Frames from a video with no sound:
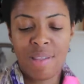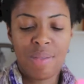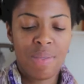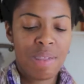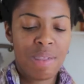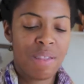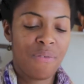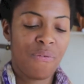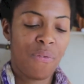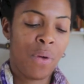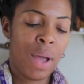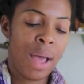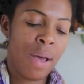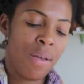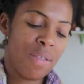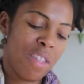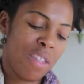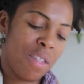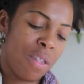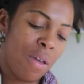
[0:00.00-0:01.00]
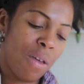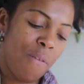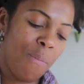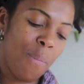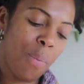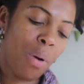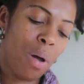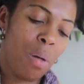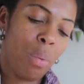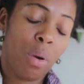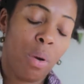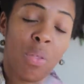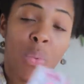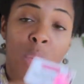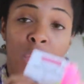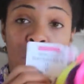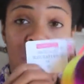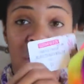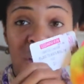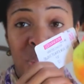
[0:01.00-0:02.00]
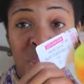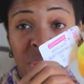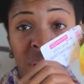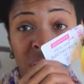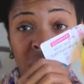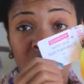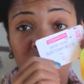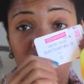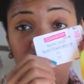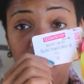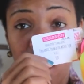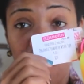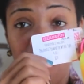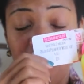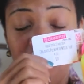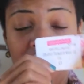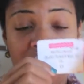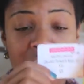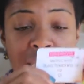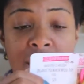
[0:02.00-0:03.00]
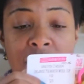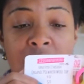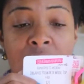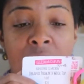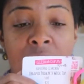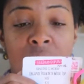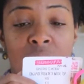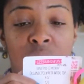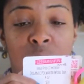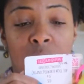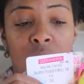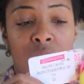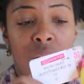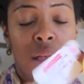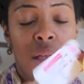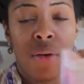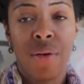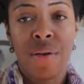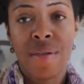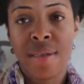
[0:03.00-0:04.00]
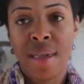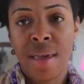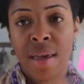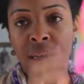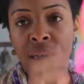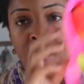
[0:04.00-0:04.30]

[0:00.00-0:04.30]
So this is 4 ounces of Polwarth, which was pretty well priced at $20.